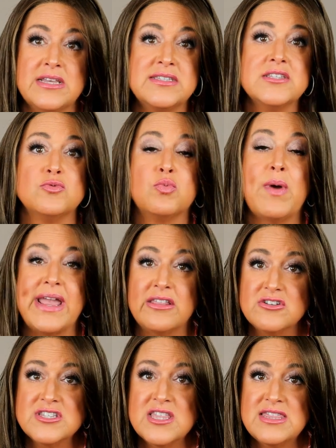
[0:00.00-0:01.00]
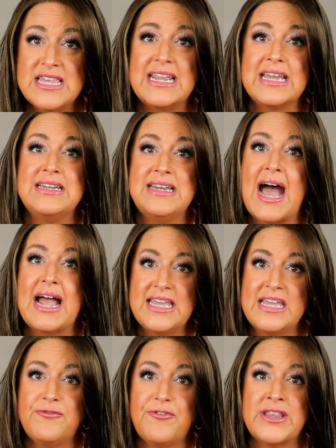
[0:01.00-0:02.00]
this is regular synthetic, not
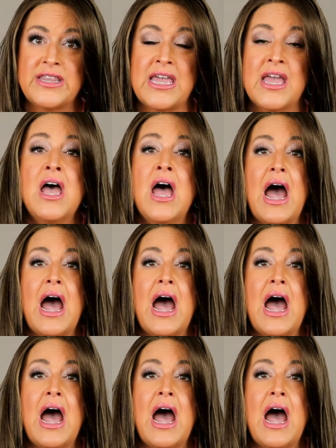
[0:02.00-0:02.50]
heat friendly.